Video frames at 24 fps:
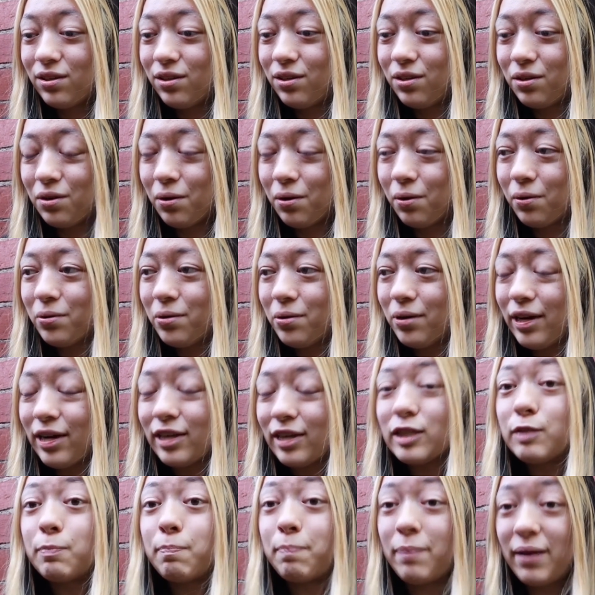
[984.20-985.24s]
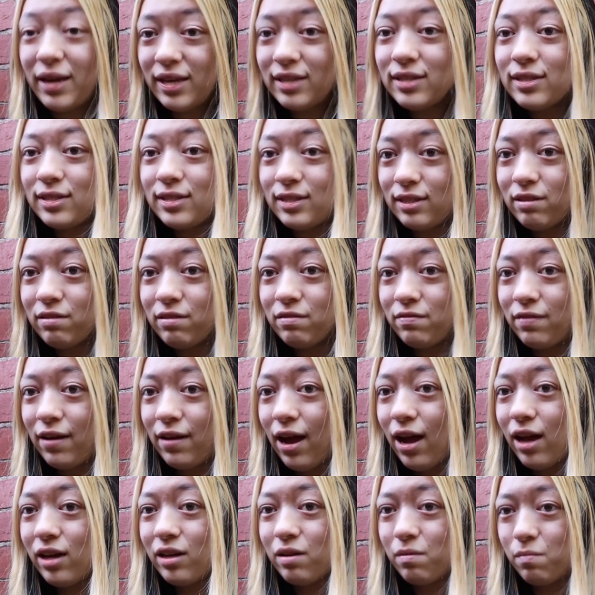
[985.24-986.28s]
you know, expensive
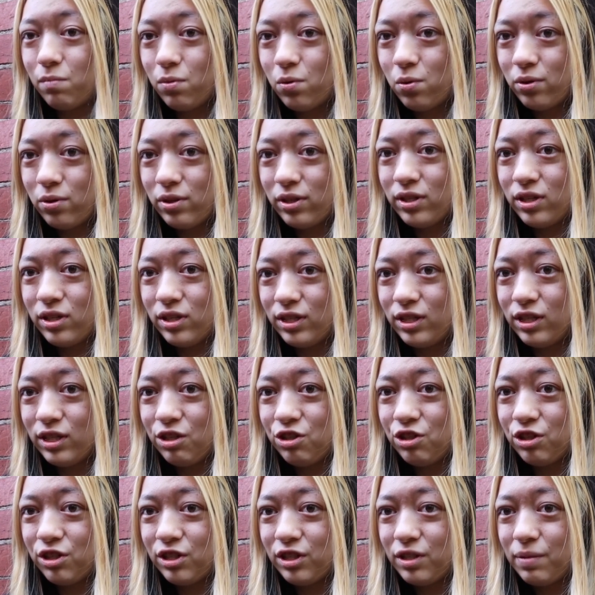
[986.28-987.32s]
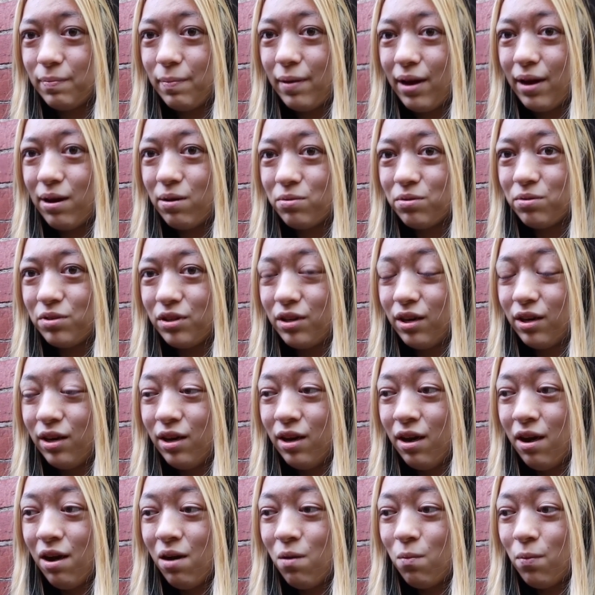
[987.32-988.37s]
and important decisions about
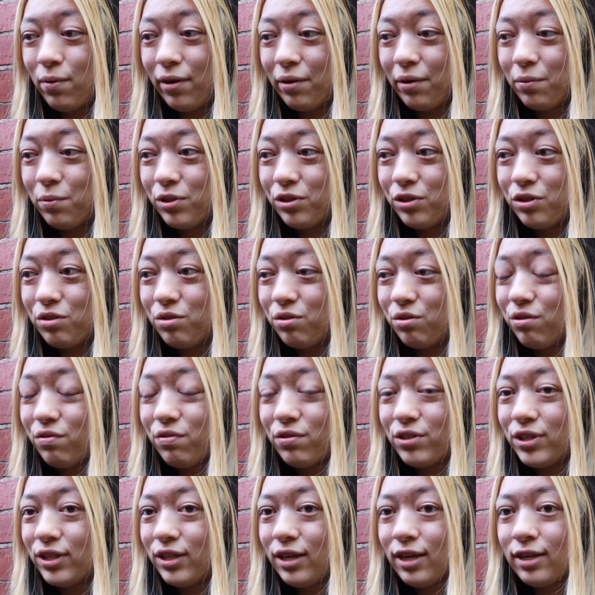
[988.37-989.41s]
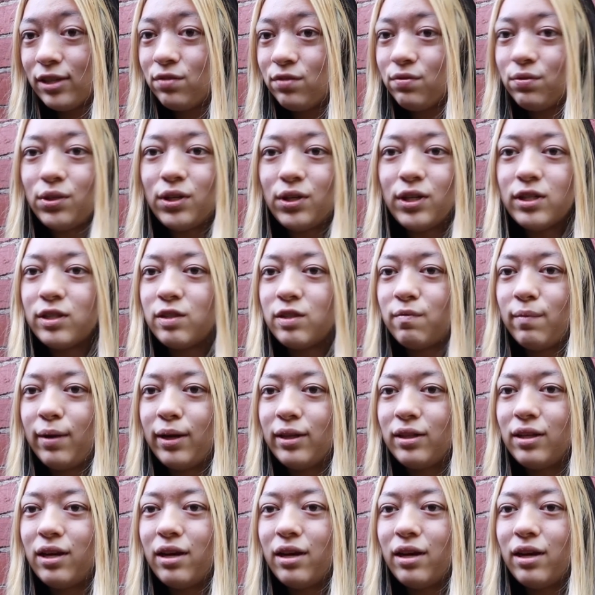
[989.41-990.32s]
what I want to do for the next few years of my